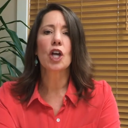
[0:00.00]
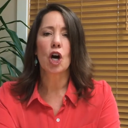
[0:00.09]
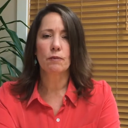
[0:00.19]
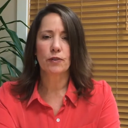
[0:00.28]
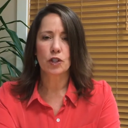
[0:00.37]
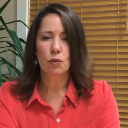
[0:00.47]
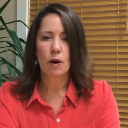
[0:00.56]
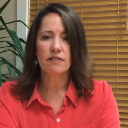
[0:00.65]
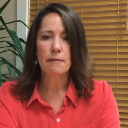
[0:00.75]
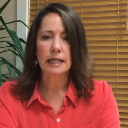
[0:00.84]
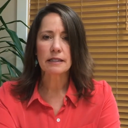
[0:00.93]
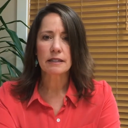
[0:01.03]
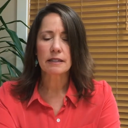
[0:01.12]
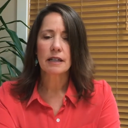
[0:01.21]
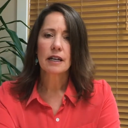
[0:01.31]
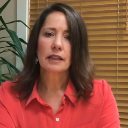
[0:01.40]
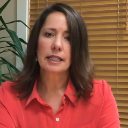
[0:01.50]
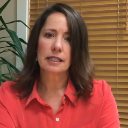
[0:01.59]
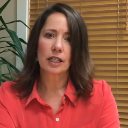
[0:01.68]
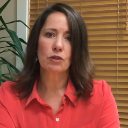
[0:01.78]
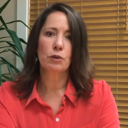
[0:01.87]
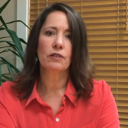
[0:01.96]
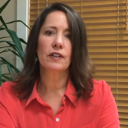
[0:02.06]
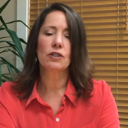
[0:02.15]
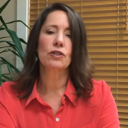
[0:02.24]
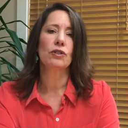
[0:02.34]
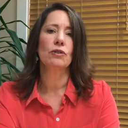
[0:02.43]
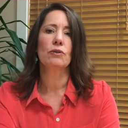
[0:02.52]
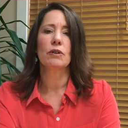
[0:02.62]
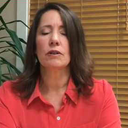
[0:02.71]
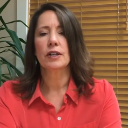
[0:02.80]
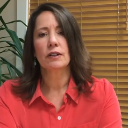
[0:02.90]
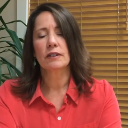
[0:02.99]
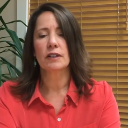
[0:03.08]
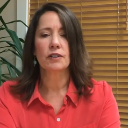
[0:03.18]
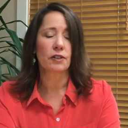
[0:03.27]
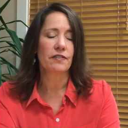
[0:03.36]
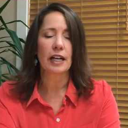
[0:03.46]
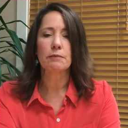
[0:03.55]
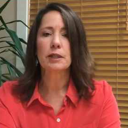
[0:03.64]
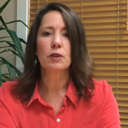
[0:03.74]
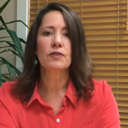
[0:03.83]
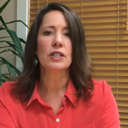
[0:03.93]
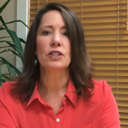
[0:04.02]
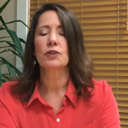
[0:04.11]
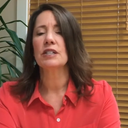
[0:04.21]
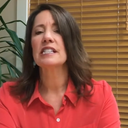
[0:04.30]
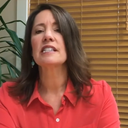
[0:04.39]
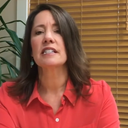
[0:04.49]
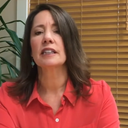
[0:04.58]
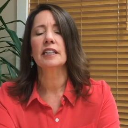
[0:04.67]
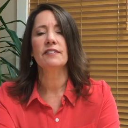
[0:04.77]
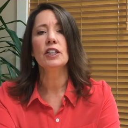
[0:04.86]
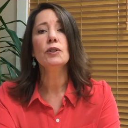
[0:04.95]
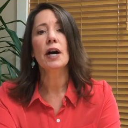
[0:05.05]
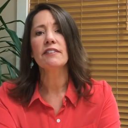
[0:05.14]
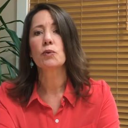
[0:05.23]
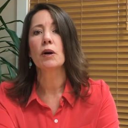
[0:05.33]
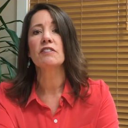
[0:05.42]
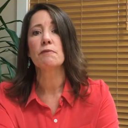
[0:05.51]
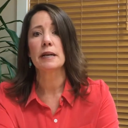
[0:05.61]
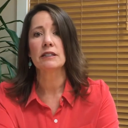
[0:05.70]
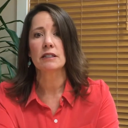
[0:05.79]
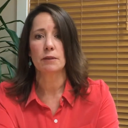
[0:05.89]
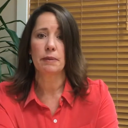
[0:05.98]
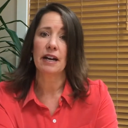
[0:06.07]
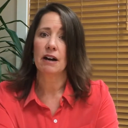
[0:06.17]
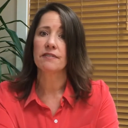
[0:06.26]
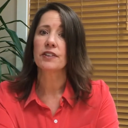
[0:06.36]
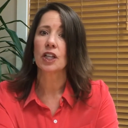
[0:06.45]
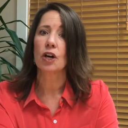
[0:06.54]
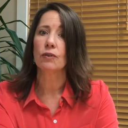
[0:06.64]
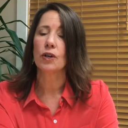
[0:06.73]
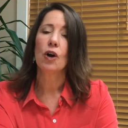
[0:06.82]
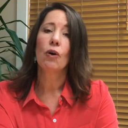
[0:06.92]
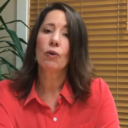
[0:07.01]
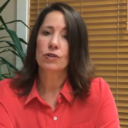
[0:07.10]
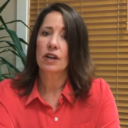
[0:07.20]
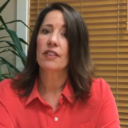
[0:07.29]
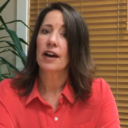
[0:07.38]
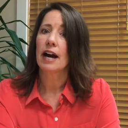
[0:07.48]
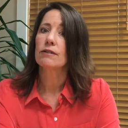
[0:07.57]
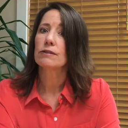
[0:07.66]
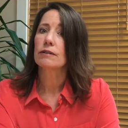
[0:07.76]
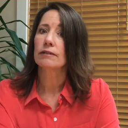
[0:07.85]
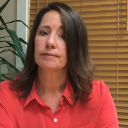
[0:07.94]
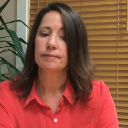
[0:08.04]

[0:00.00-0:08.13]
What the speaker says: home for 12 months, let's say you move into, or your family moves into an assisted living, you have 12 months to pay off the loan or sell the house.